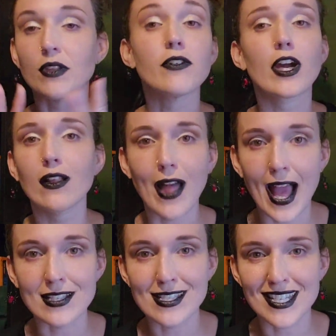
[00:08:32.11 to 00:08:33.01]
very
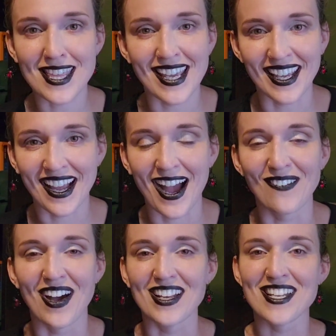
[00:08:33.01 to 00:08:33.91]
last thing I
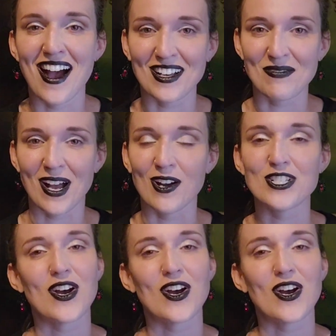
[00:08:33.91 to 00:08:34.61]
want to talk about